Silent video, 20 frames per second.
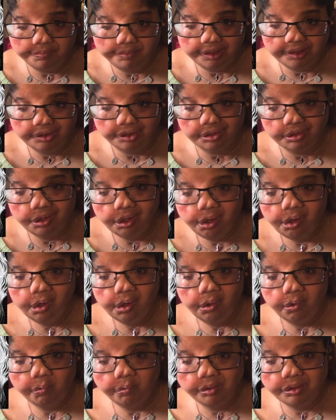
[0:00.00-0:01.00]
pages.
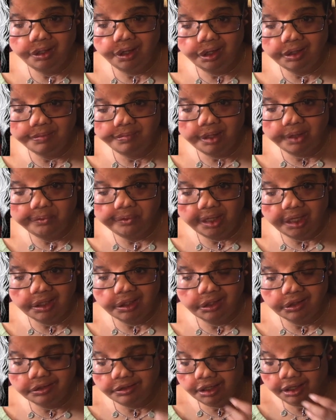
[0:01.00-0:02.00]
We'll talk about that
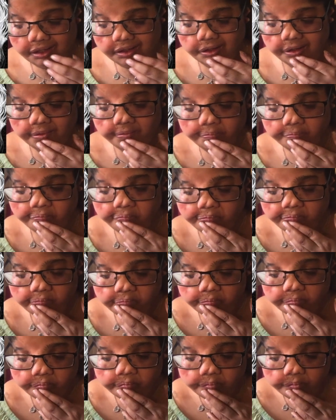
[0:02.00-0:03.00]
in a second.
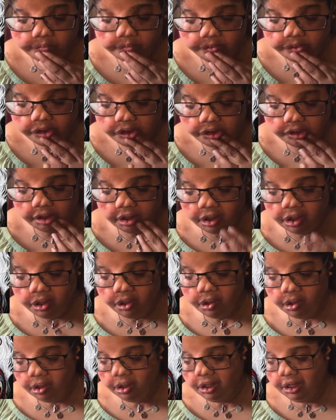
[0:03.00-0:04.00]

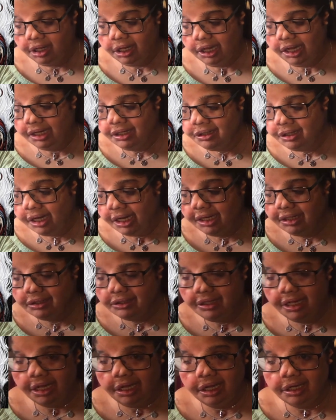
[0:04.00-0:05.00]
No. I like
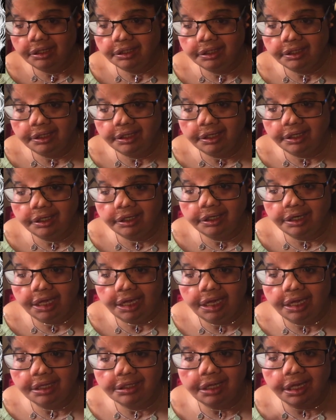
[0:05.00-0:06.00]
that it
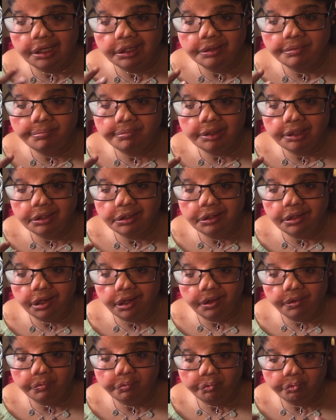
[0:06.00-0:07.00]
had elements
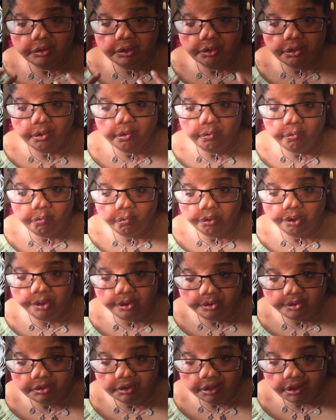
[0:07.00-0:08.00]
of real
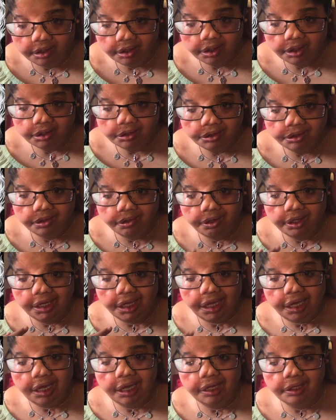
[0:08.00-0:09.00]
world. It
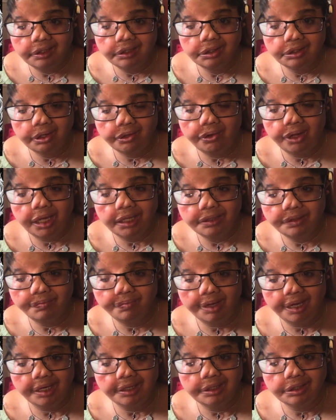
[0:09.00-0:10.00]
had the class
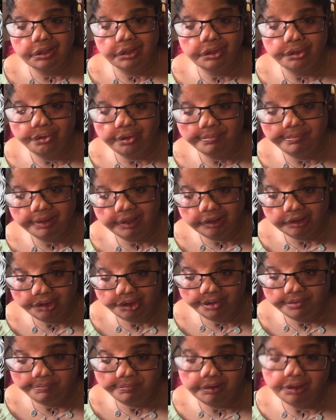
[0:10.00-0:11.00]
divide and
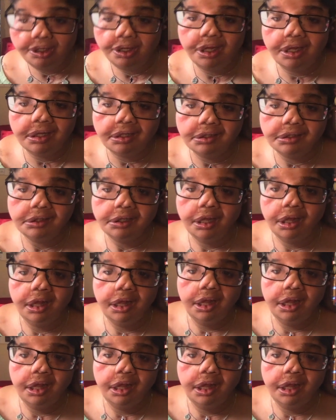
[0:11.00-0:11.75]
discrimination, because